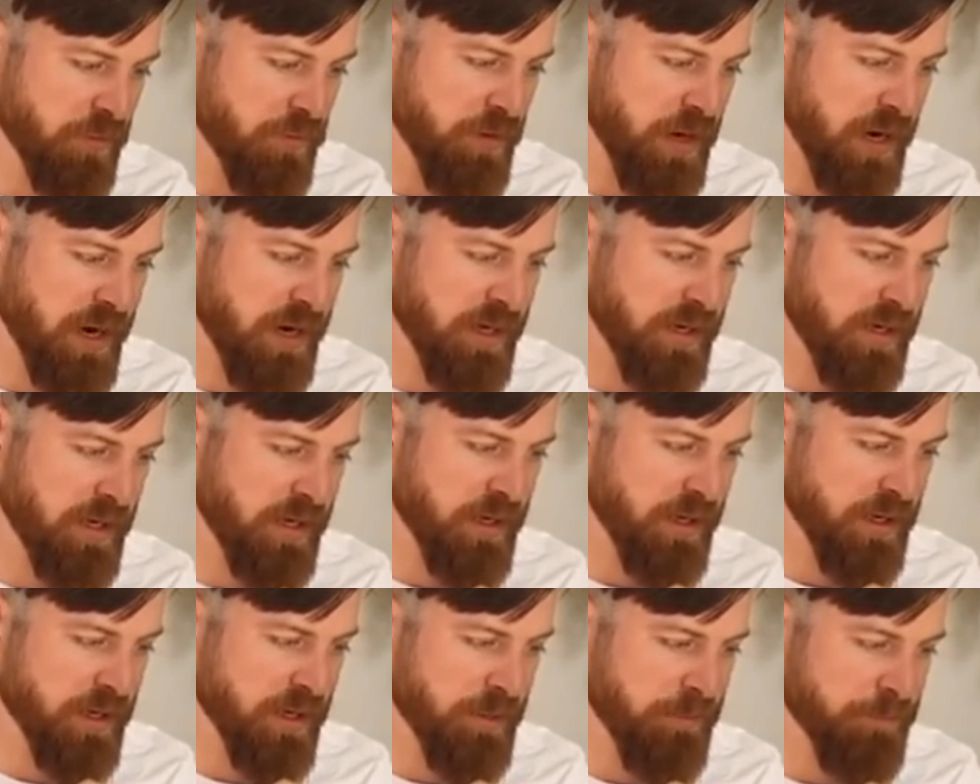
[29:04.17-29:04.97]
right
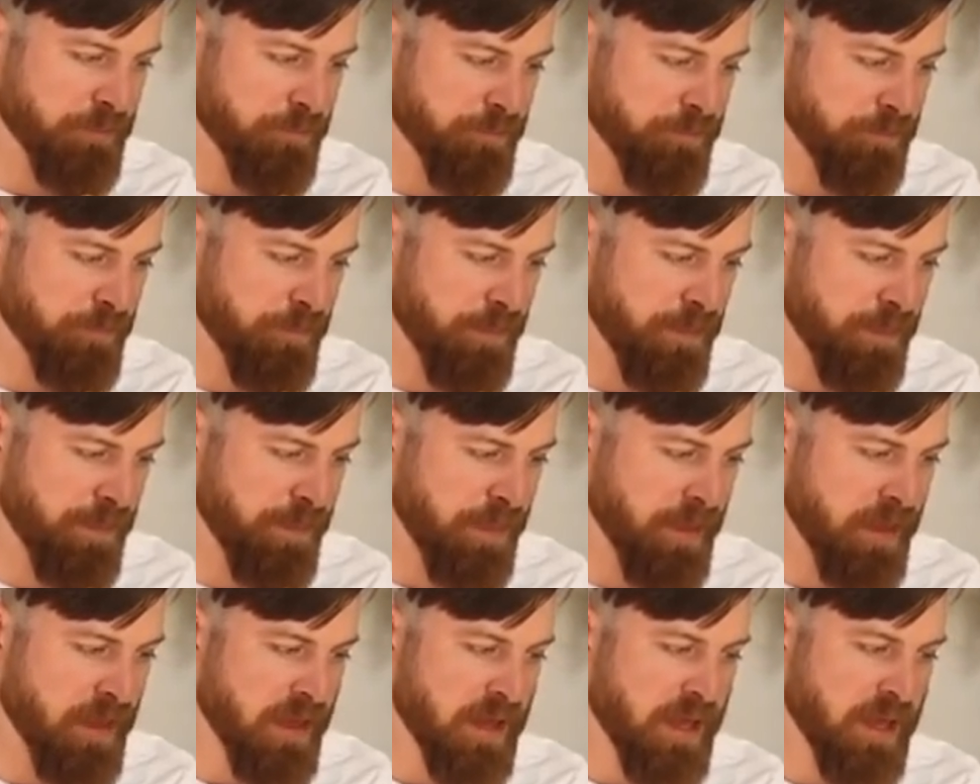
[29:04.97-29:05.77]
here.
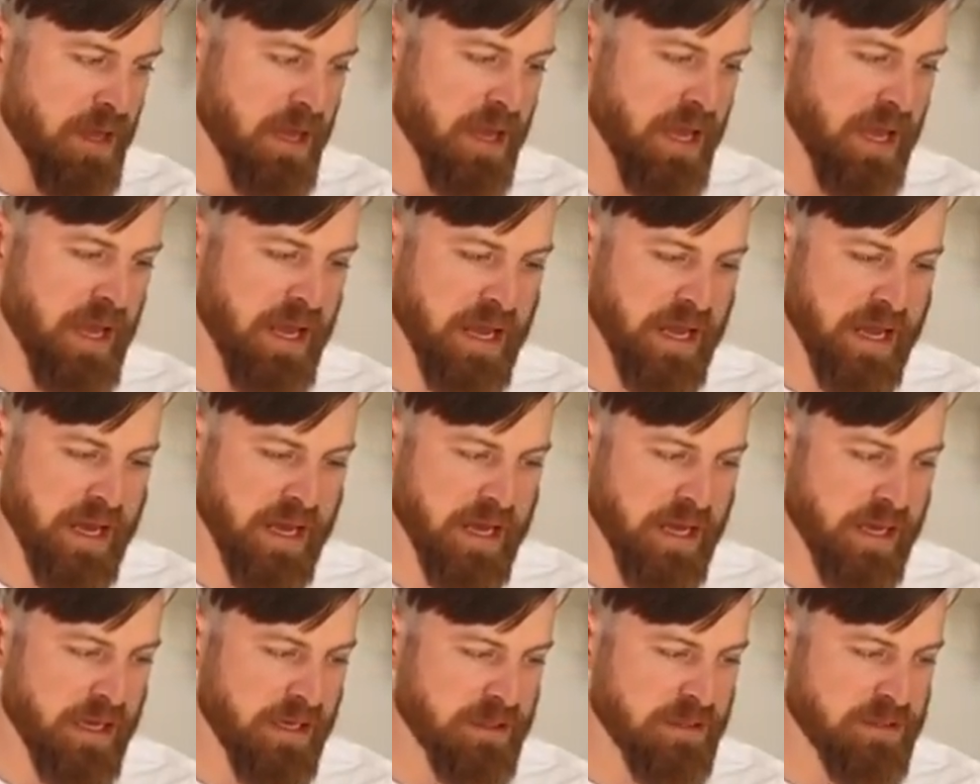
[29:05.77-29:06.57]

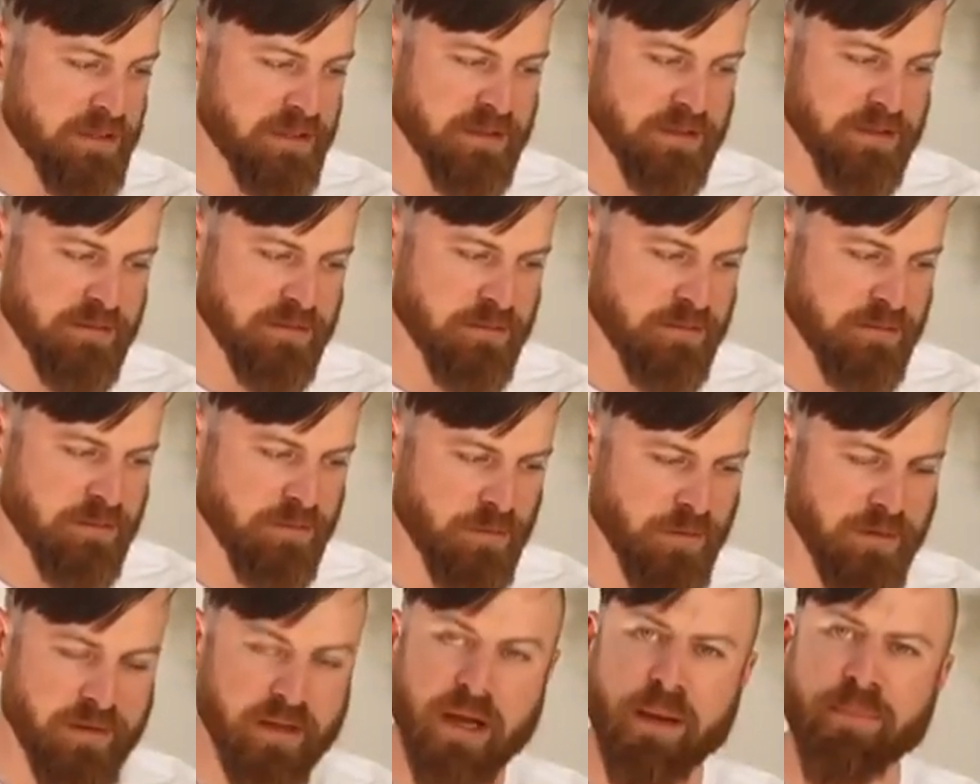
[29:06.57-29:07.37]
And,
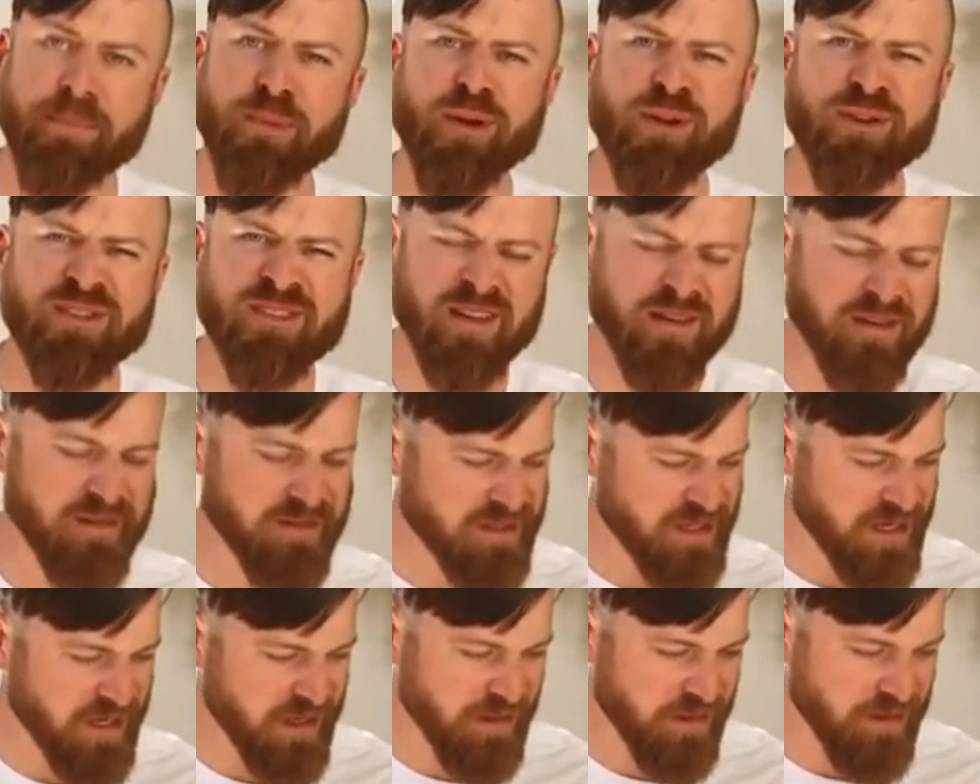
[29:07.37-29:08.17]
well, the upload's gonna
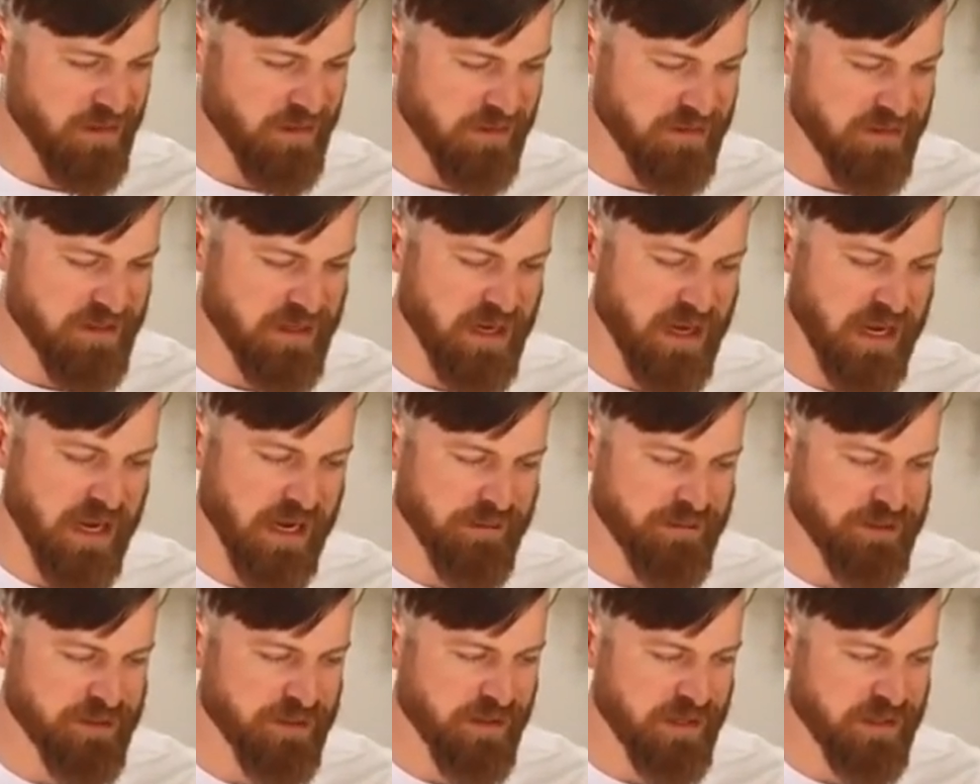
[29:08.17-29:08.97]
take a little
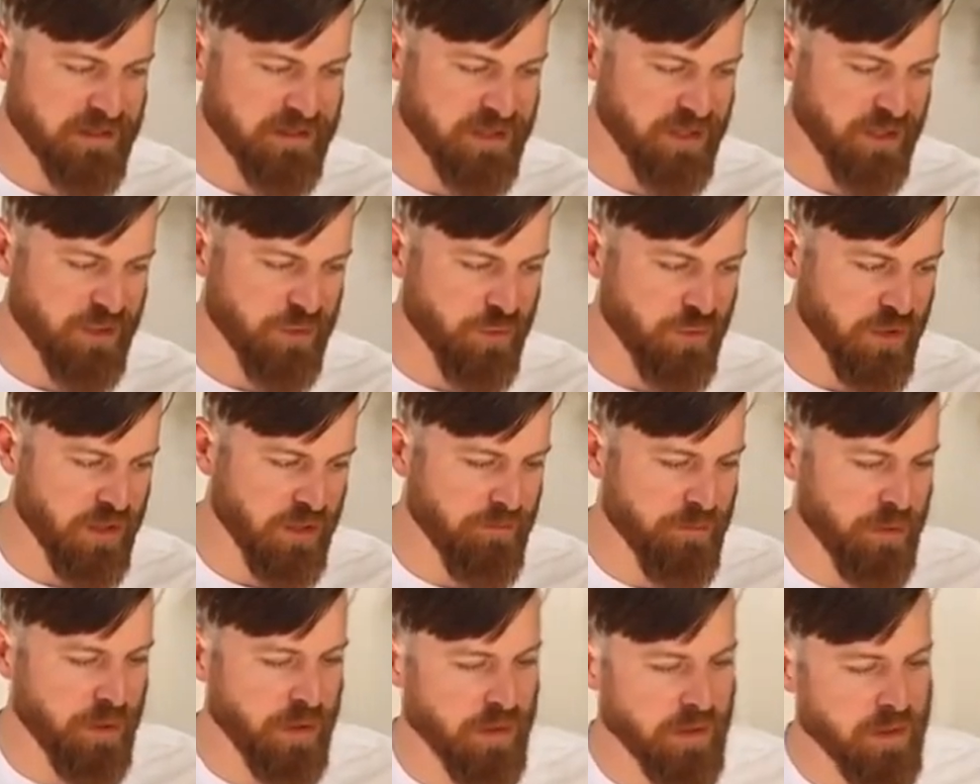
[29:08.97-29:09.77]
time, so that's the annoying
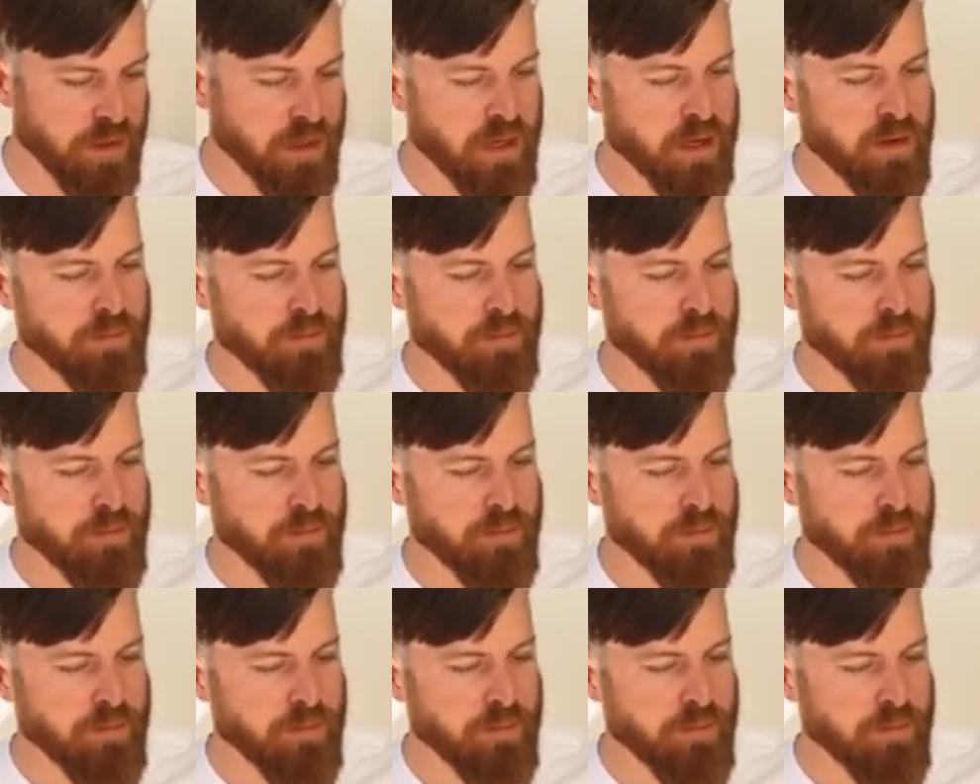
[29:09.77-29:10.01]
part.